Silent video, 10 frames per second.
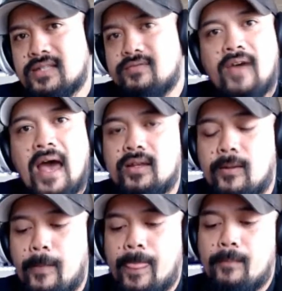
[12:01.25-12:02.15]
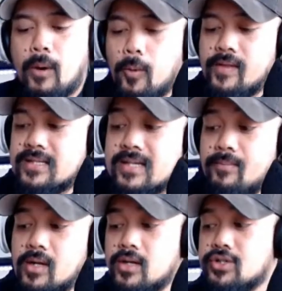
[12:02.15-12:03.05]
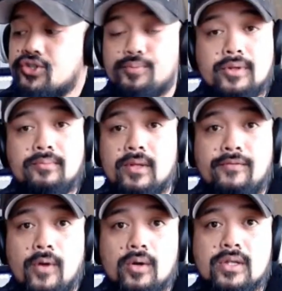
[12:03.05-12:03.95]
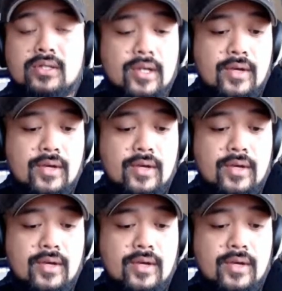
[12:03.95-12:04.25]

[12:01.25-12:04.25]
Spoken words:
valid. But when the seminar is supremely focused,